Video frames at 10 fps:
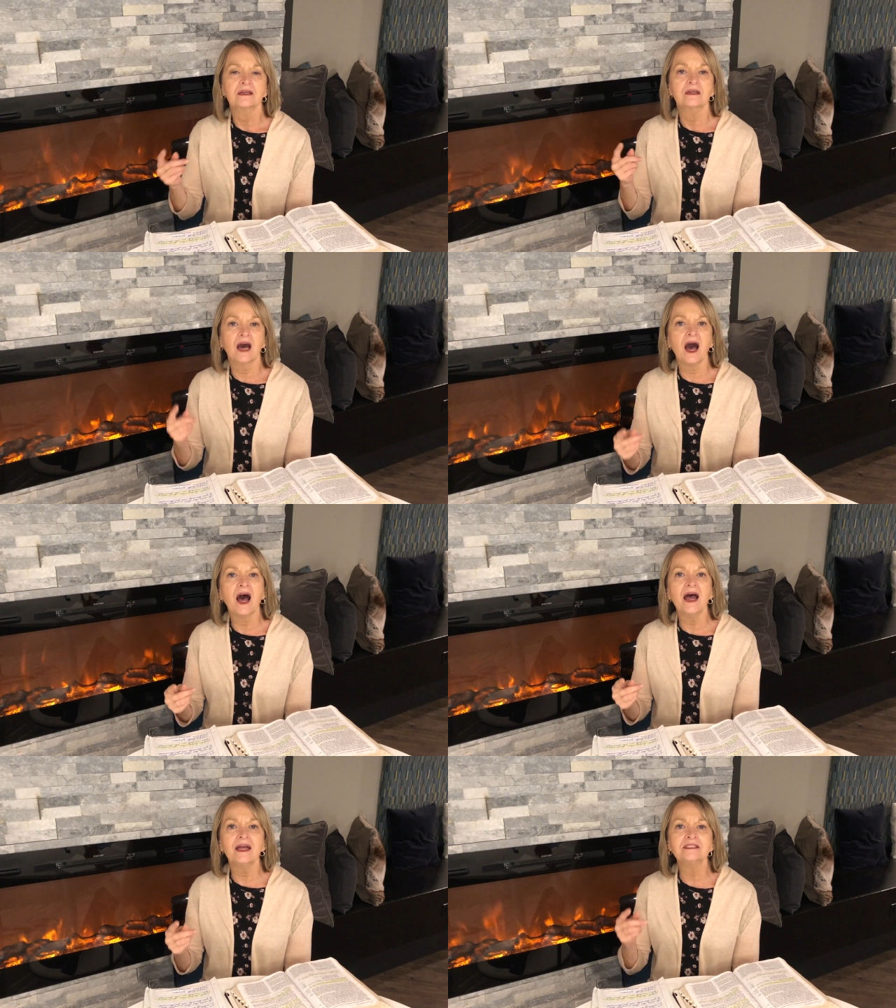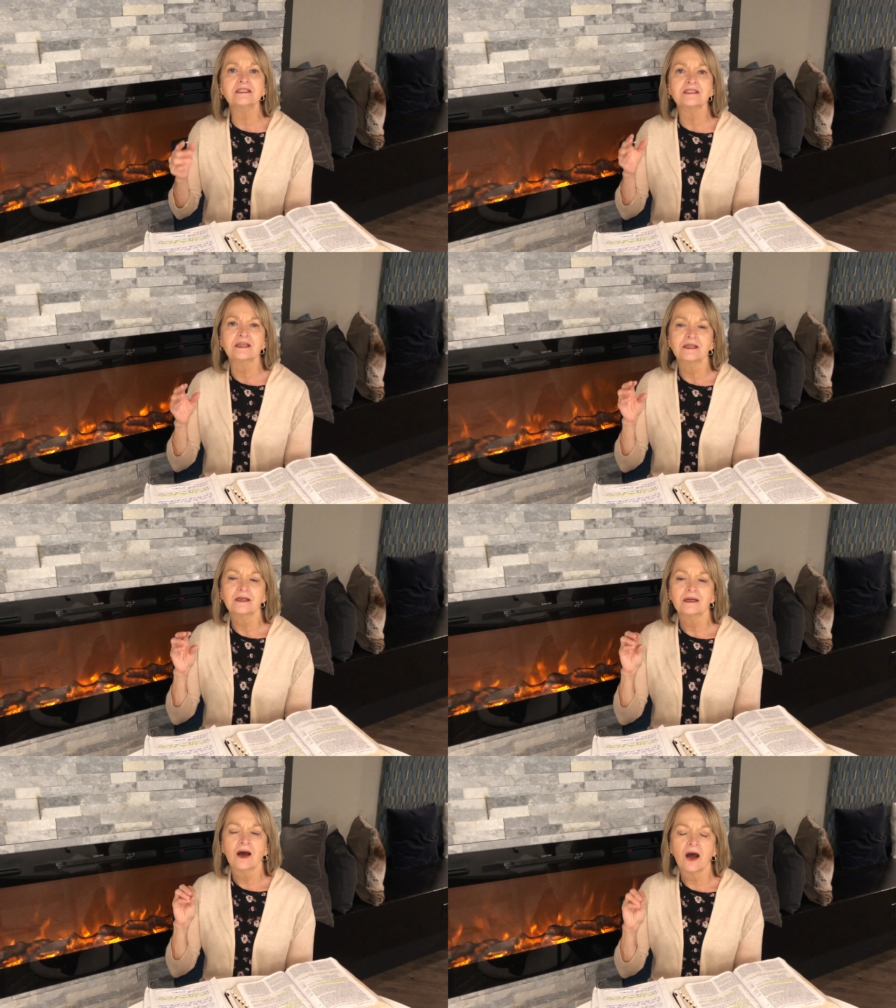God's
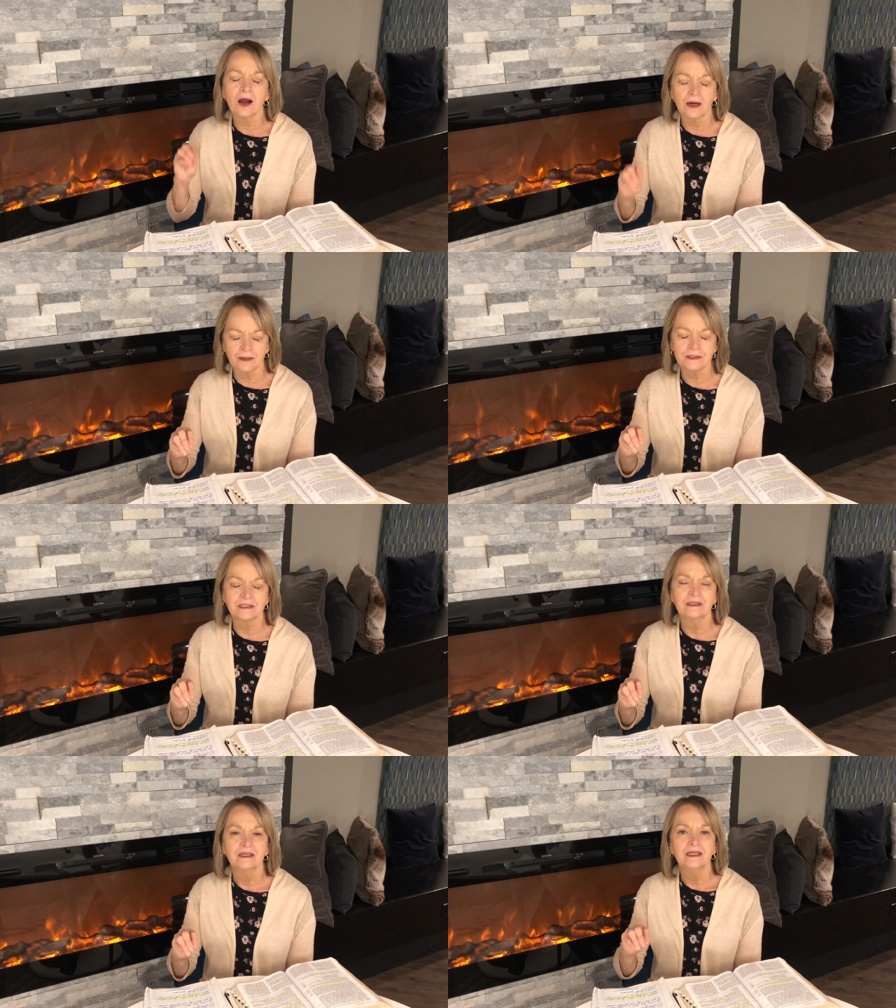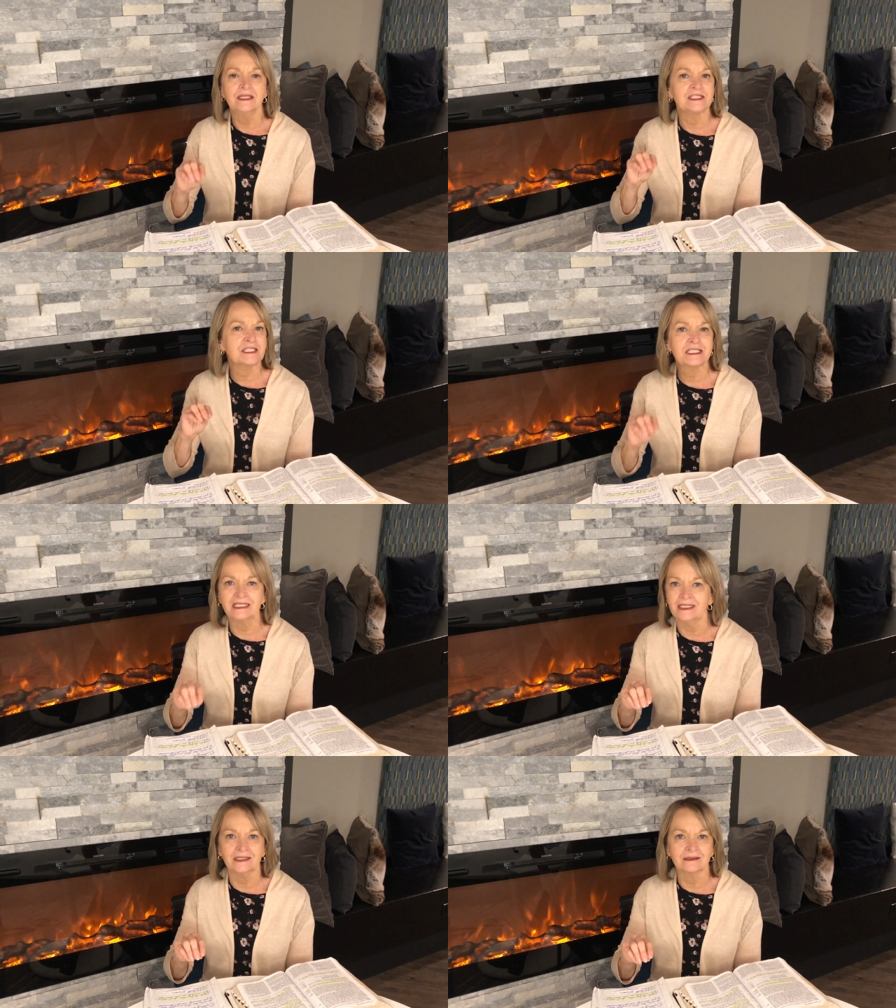heart is
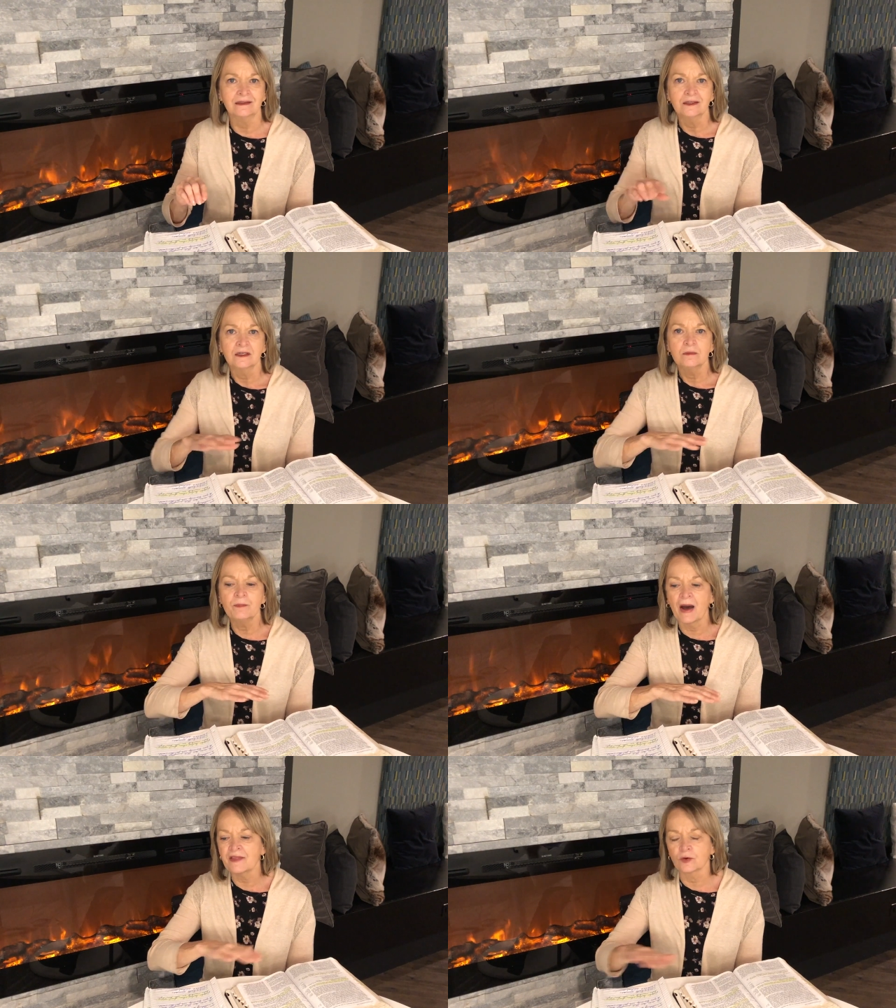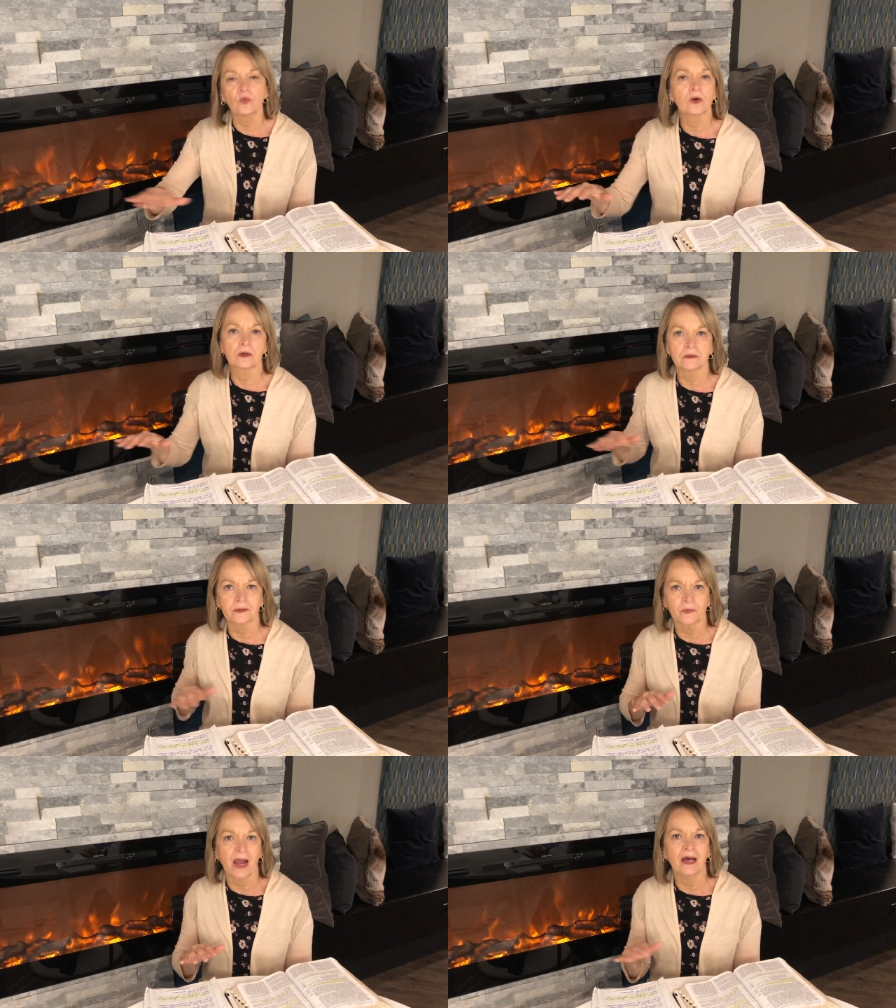seen by the world
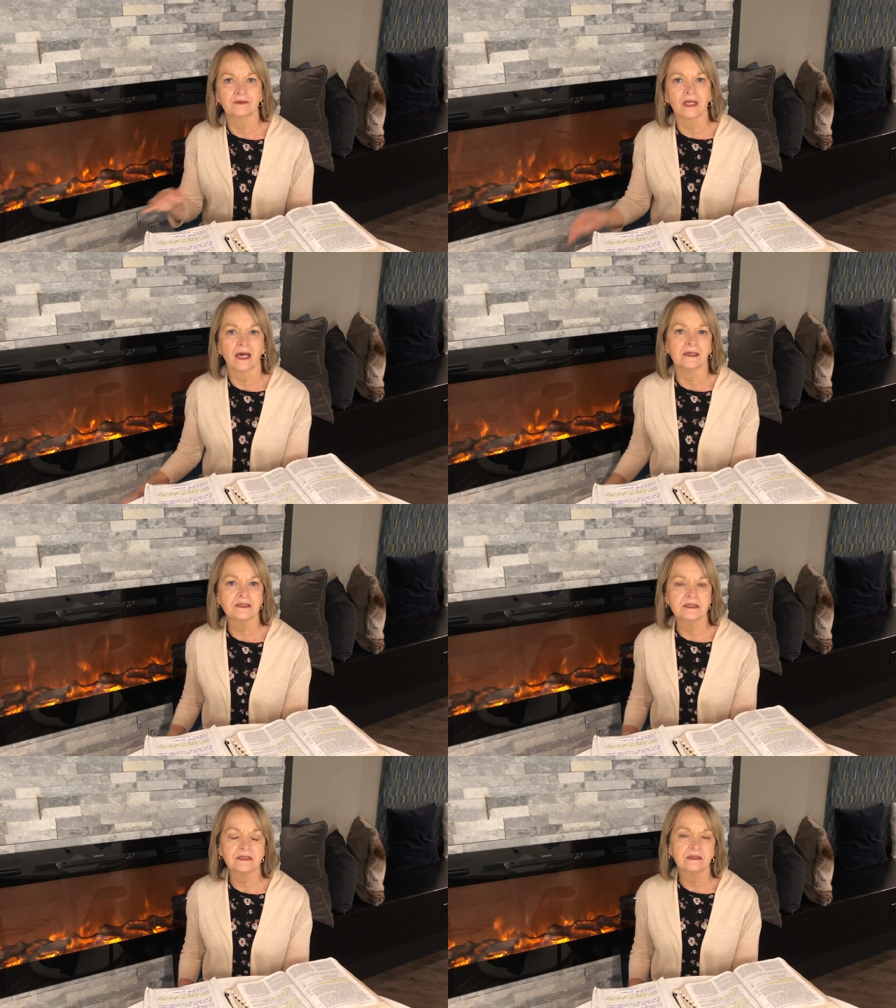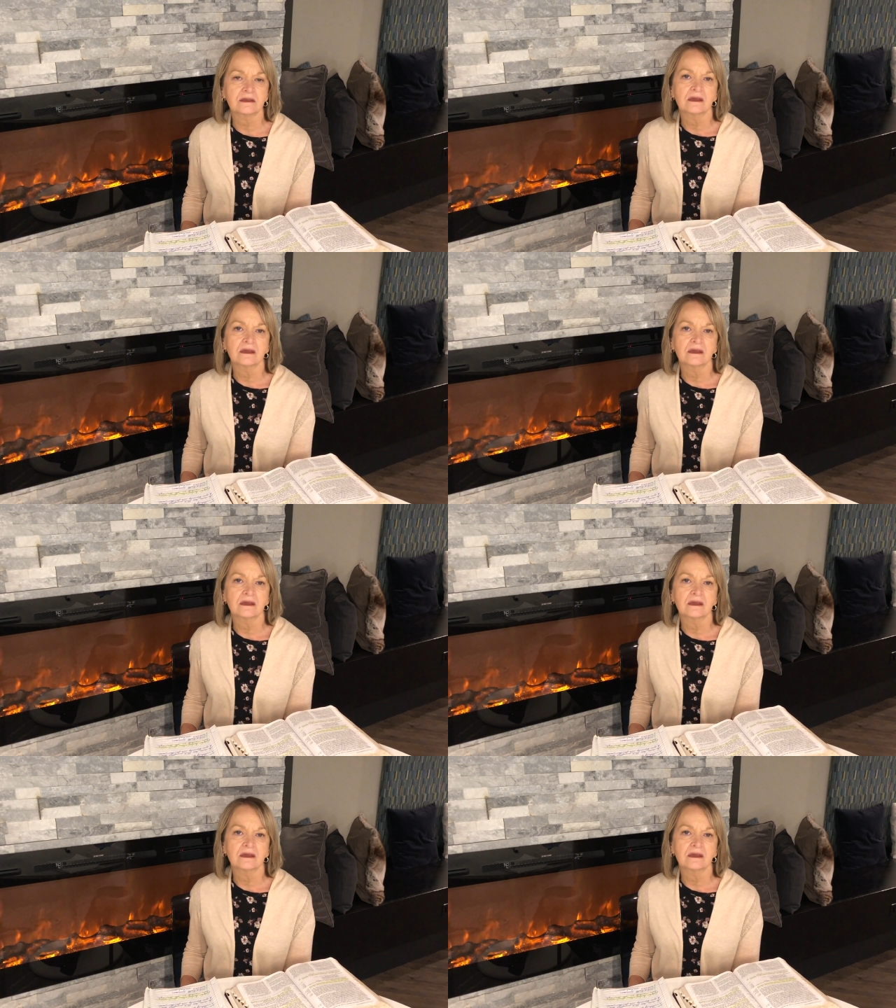around us.